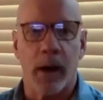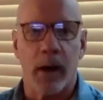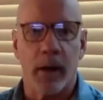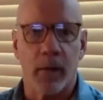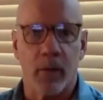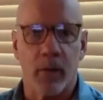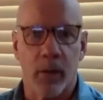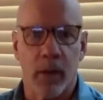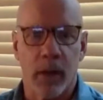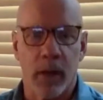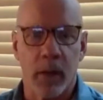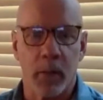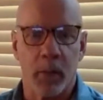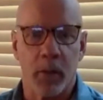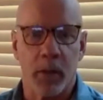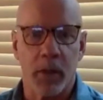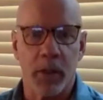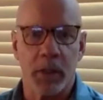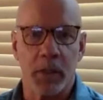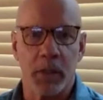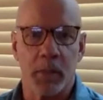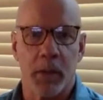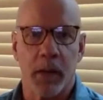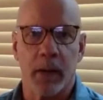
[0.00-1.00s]
I've read a
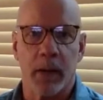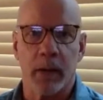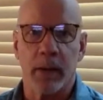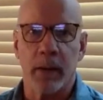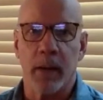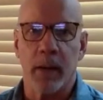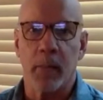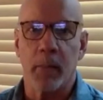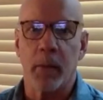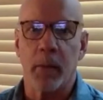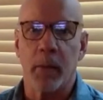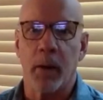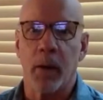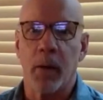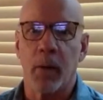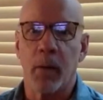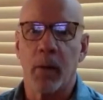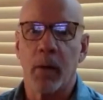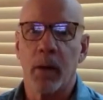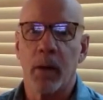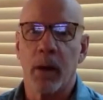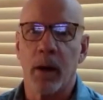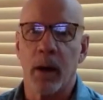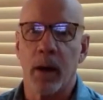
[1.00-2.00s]
bunch about
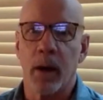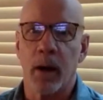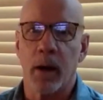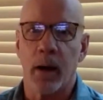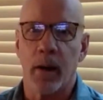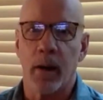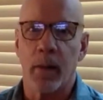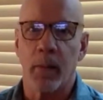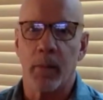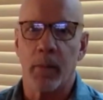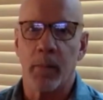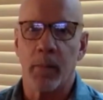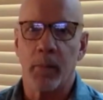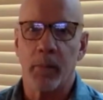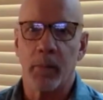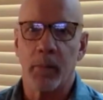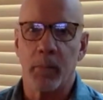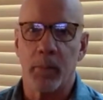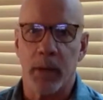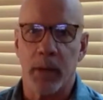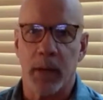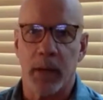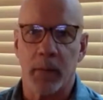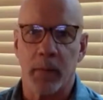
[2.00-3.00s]
Aleppo,
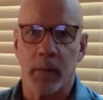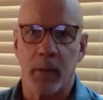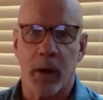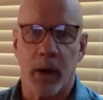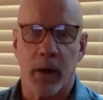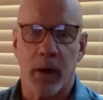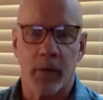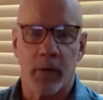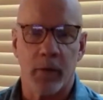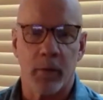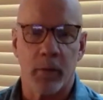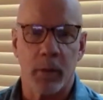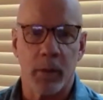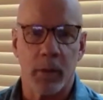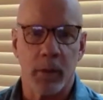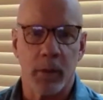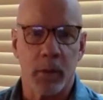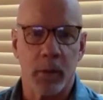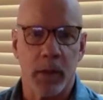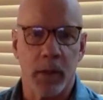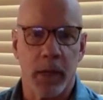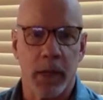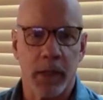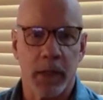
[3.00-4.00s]
but I'm not familiar
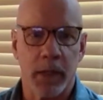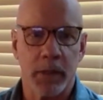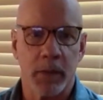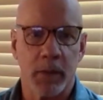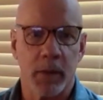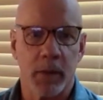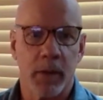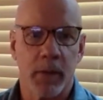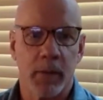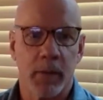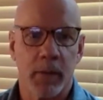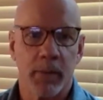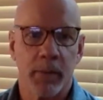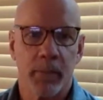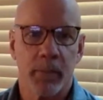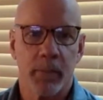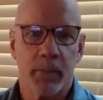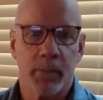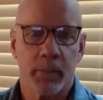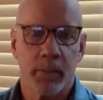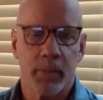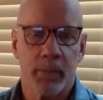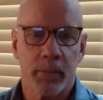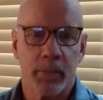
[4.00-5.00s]
with that story.
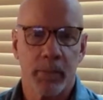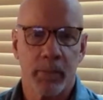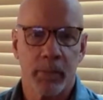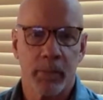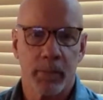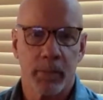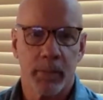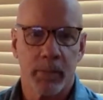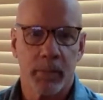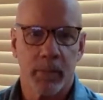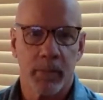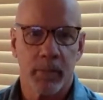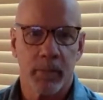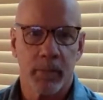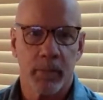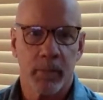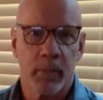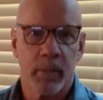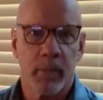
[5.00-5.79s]
Okay.